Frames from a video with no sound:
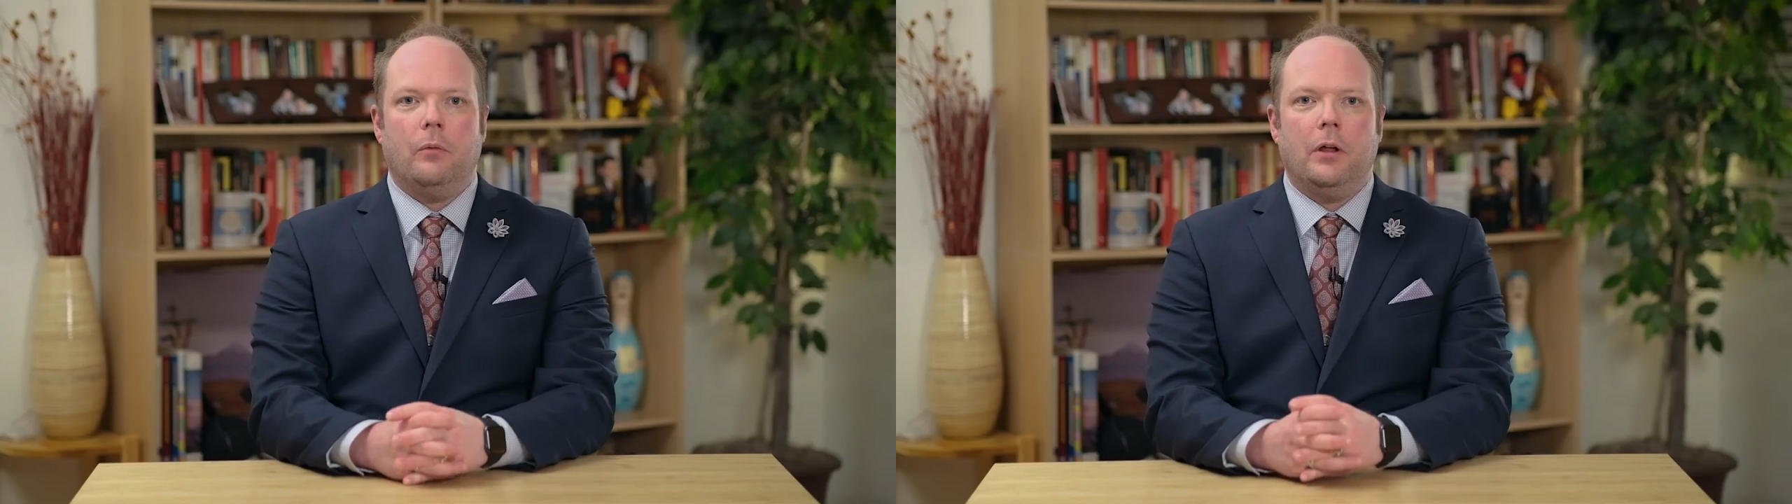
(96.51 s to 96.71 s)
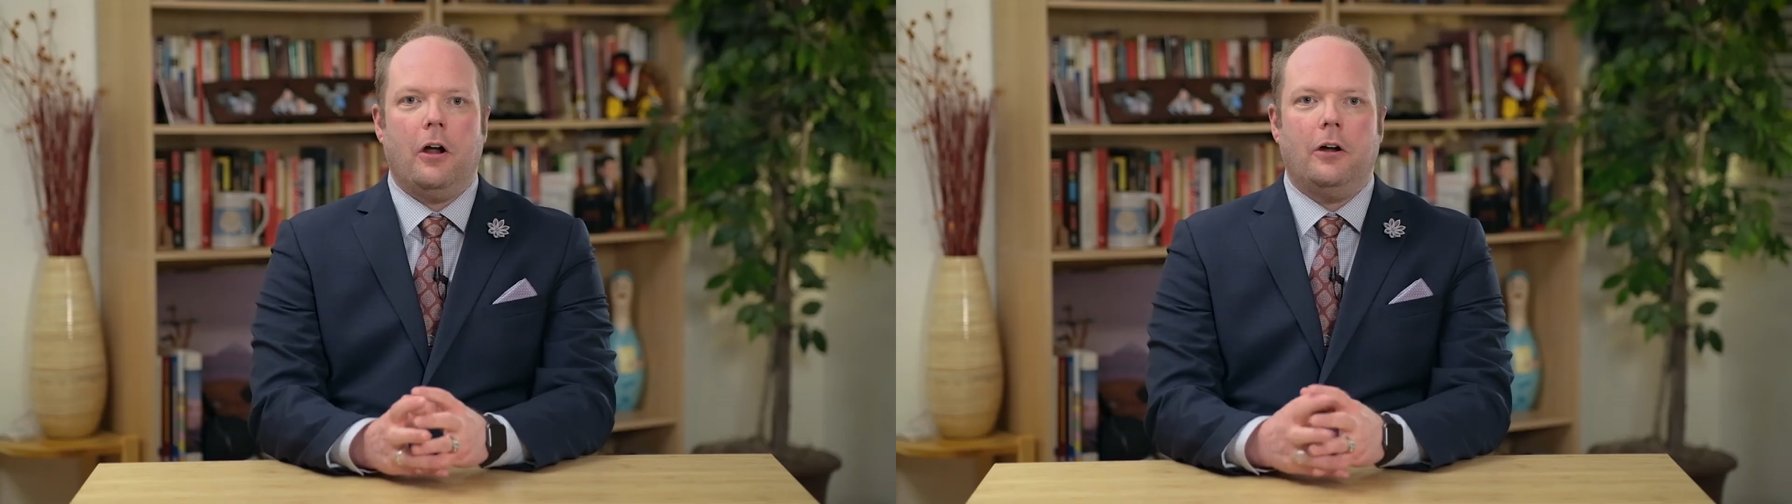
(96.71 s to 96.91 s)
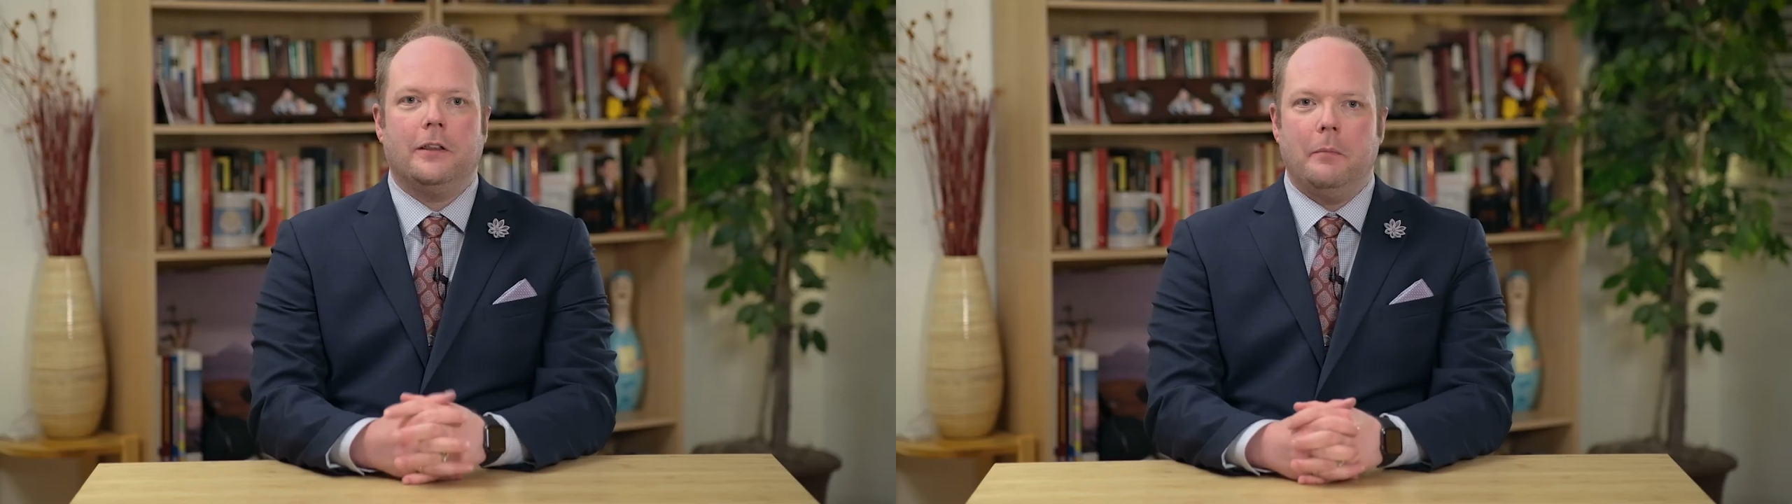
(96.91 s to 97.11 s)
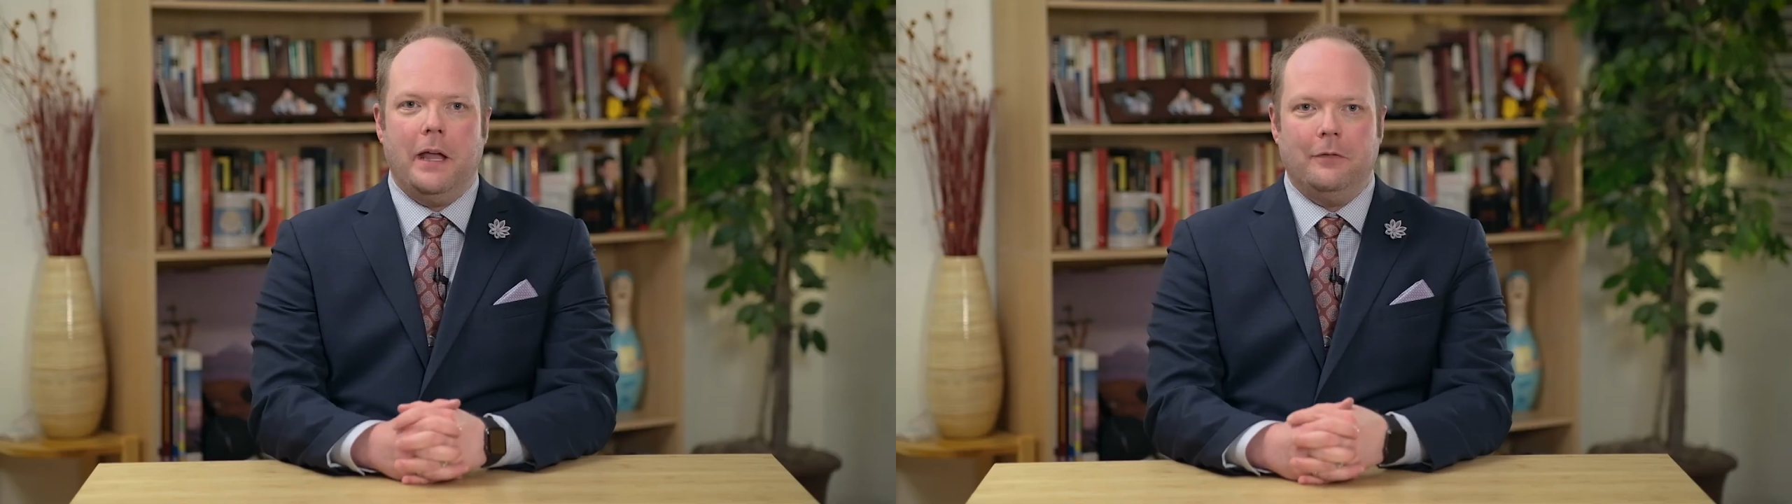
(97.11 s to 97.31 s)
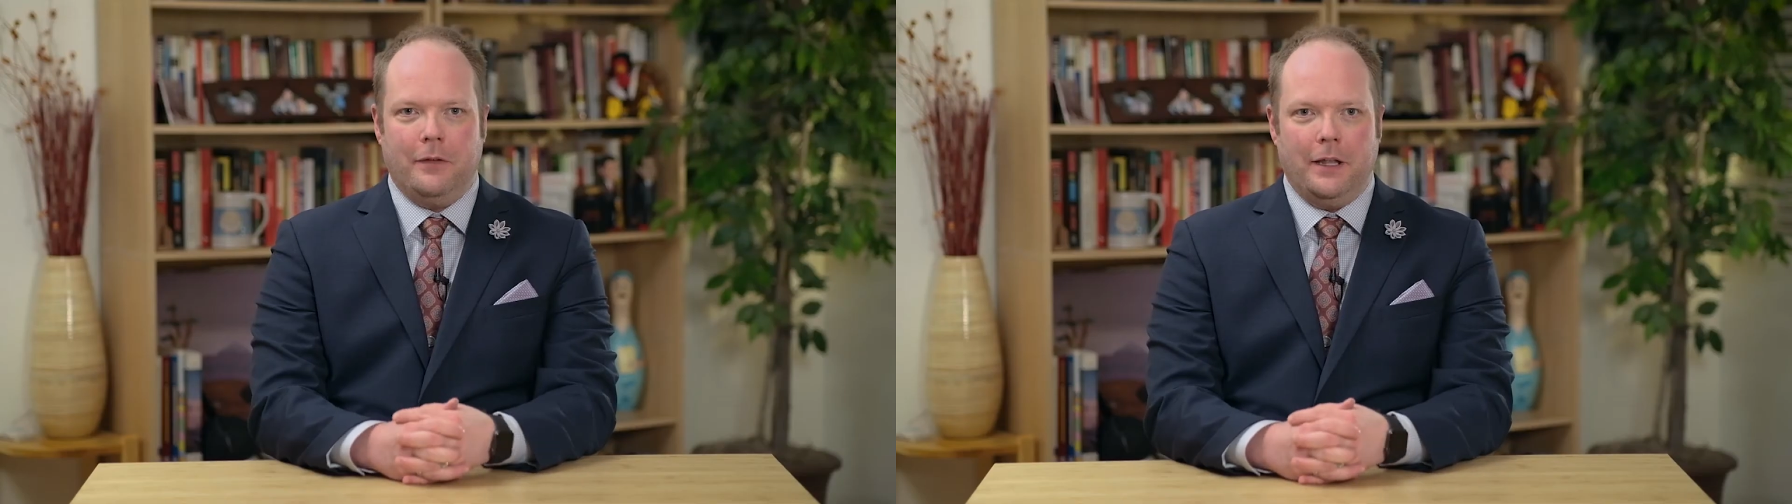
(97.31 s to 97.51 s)
we are at the
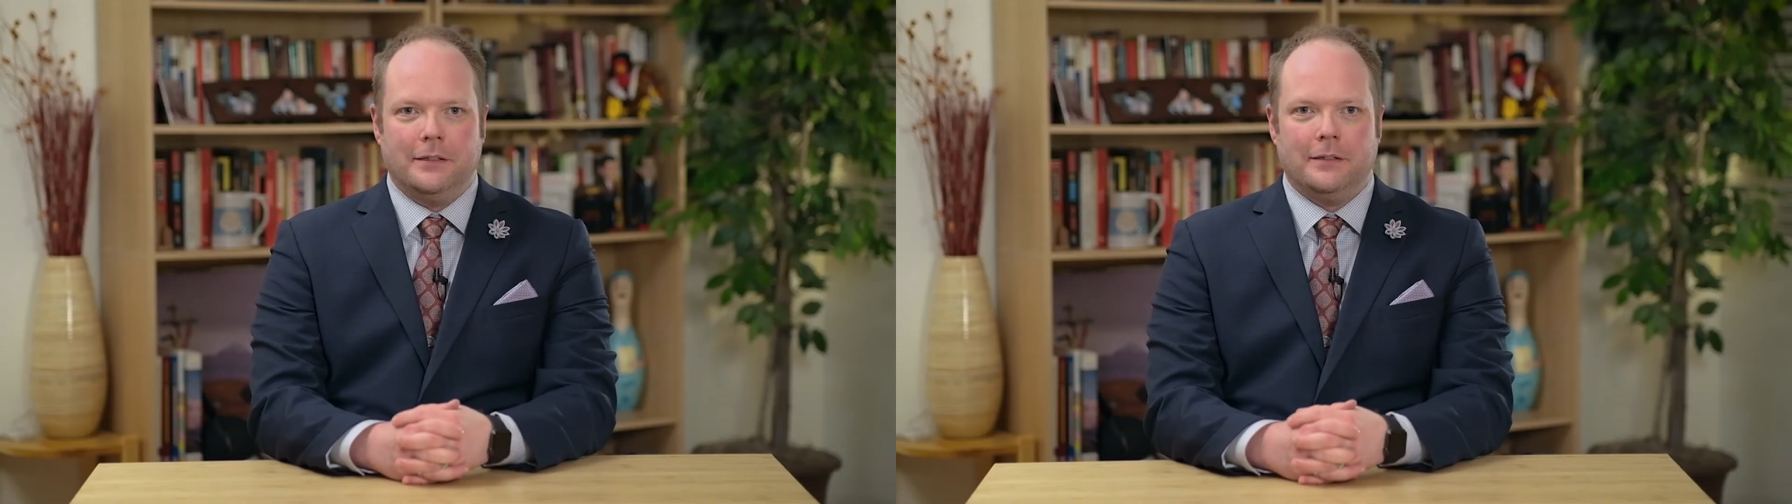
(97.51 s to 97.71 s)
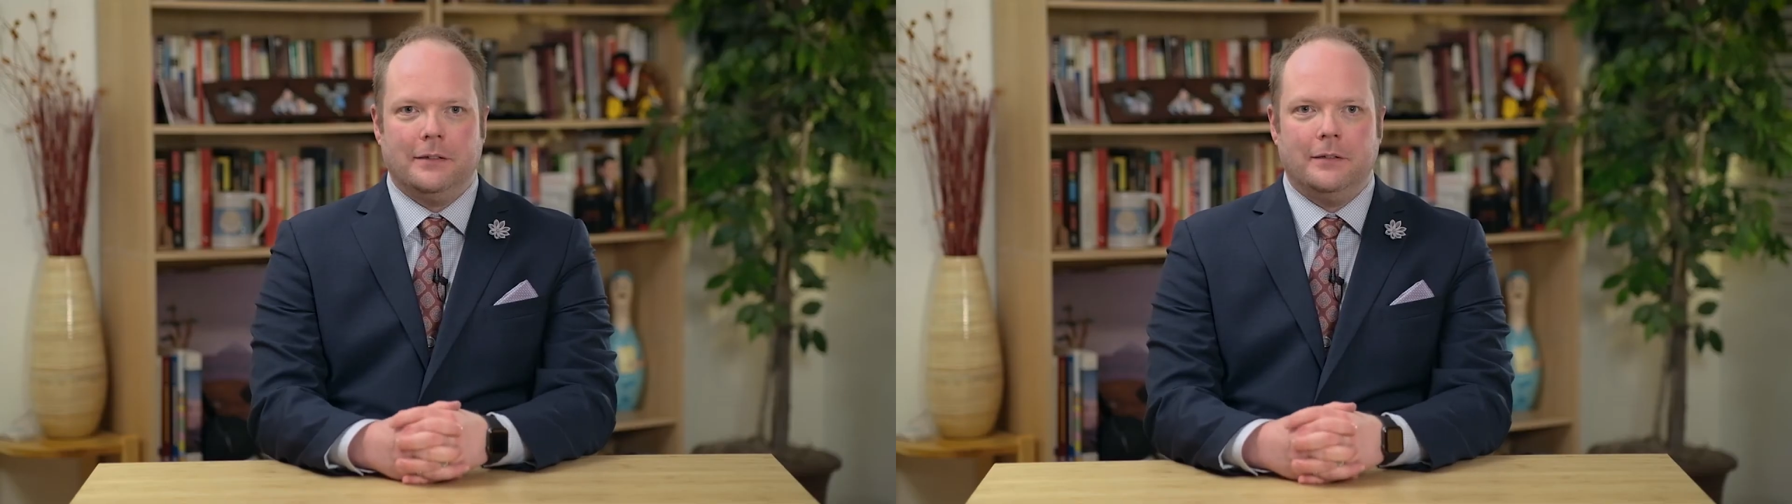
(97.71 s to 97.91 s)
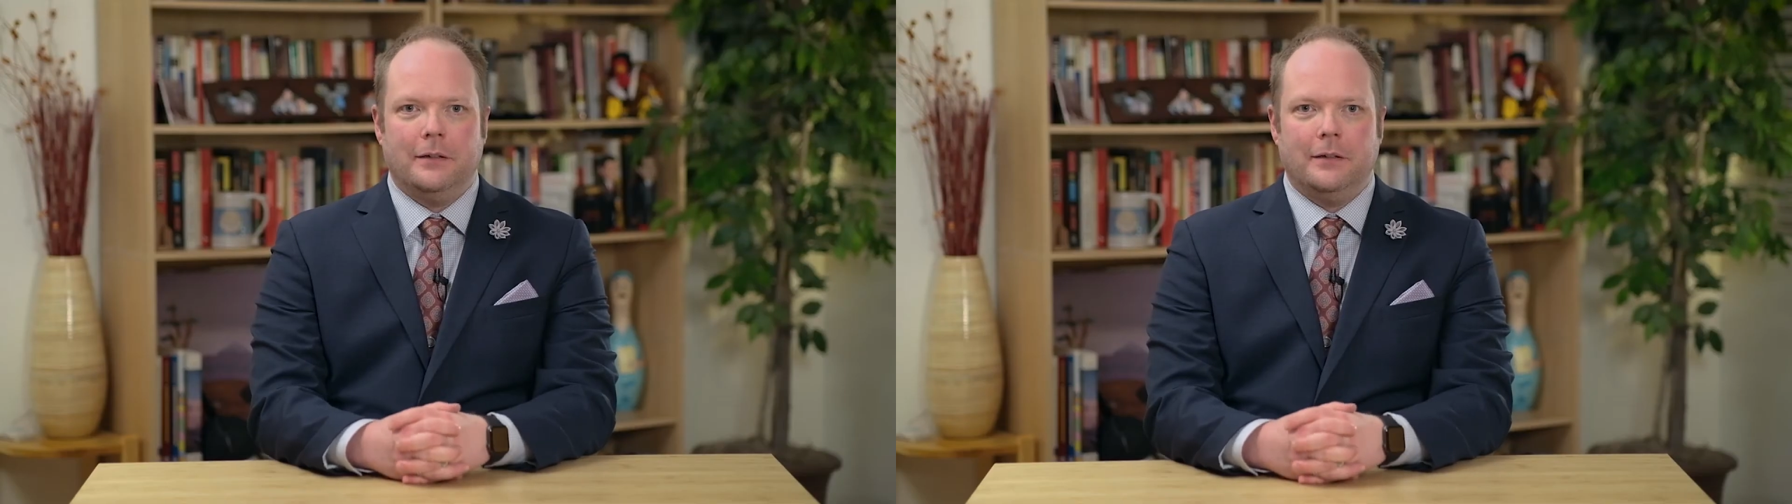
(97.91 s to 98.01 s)
main event,